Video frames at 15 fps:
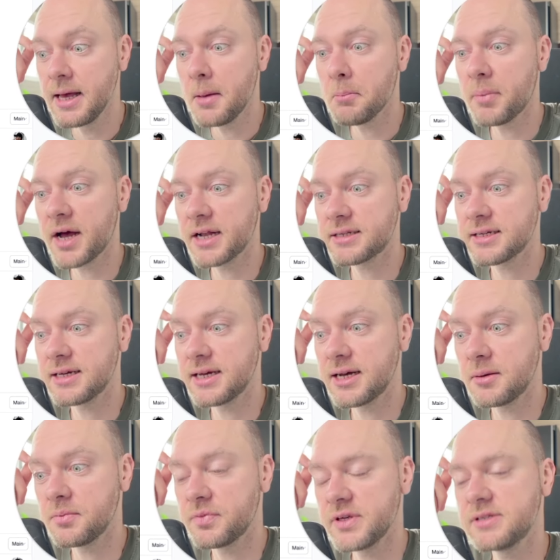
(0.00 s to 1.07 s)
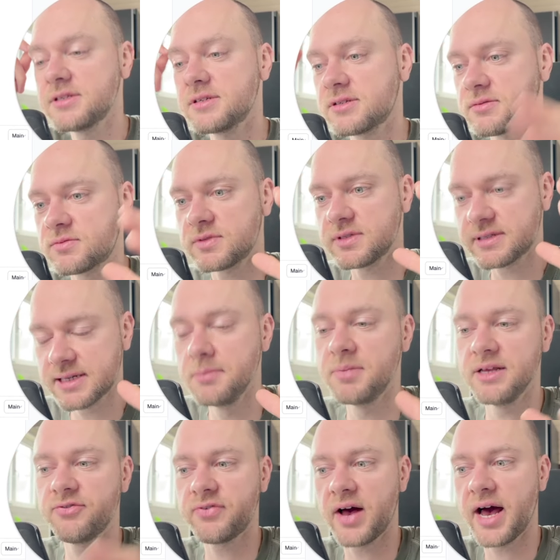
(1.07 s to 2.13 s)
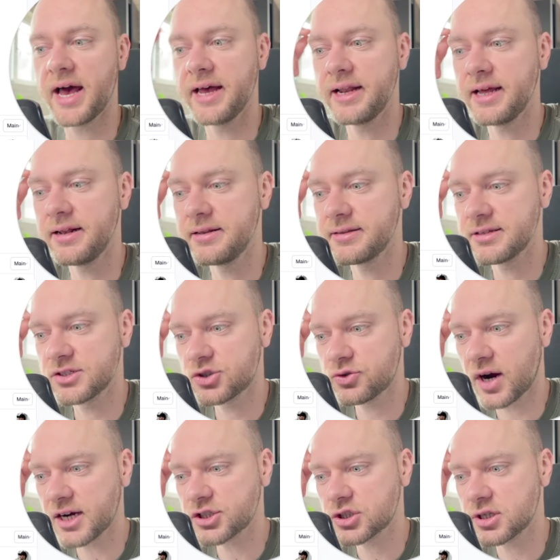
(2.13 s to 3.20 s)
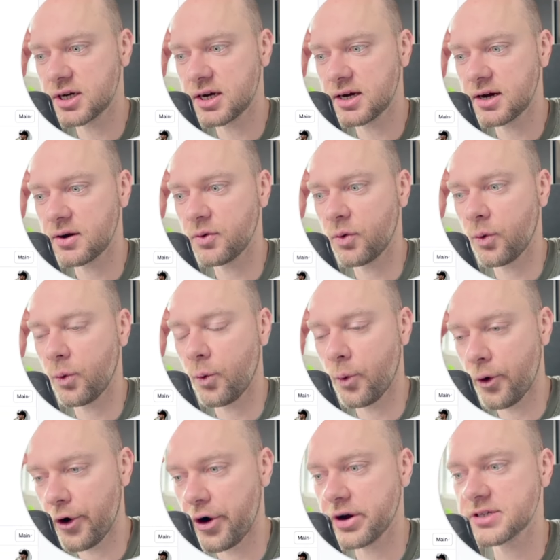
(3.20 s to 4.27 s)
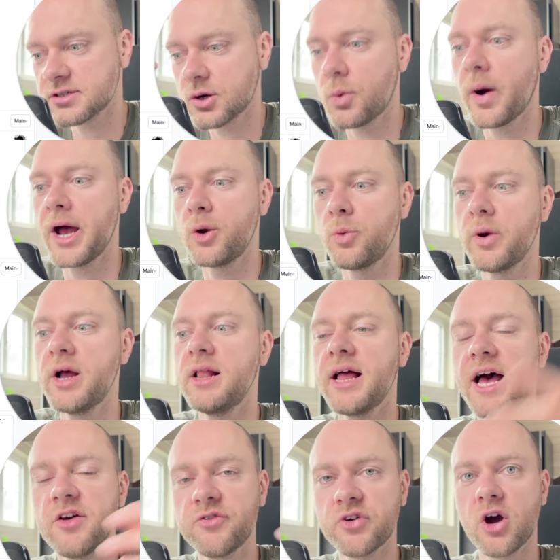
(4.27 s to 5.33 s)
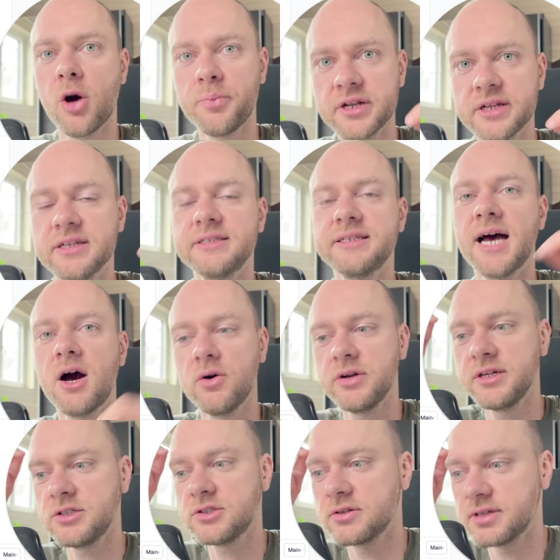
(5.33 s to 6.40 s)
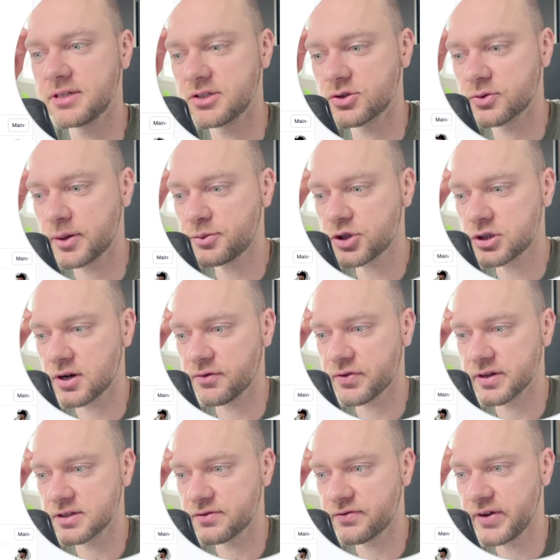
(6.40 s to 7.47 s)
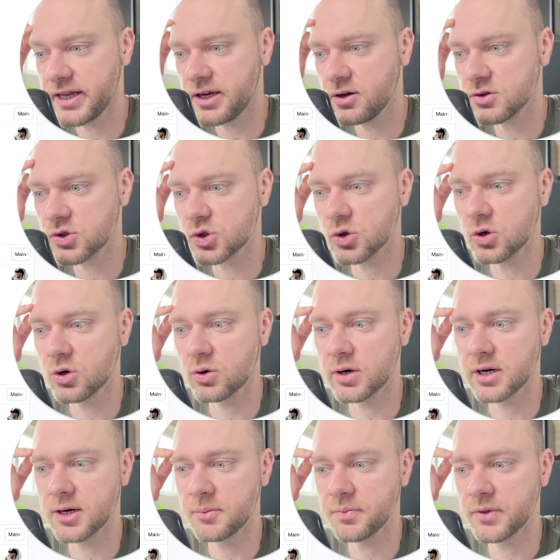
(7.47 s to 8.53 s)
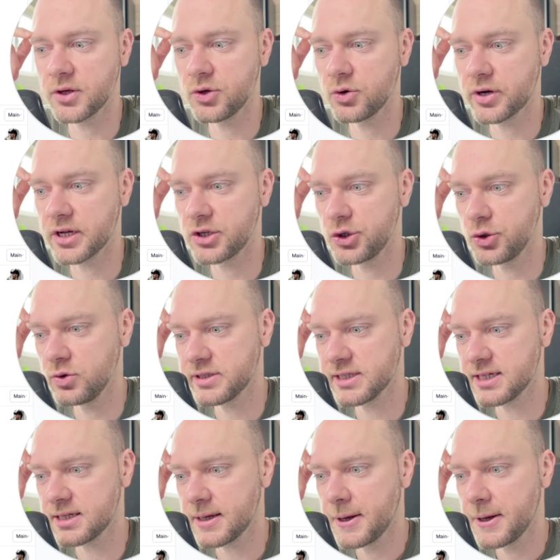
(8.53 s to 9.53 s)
but this is simplified, and the structure works quite well. I've copied it down into the description of this video, so you can use it.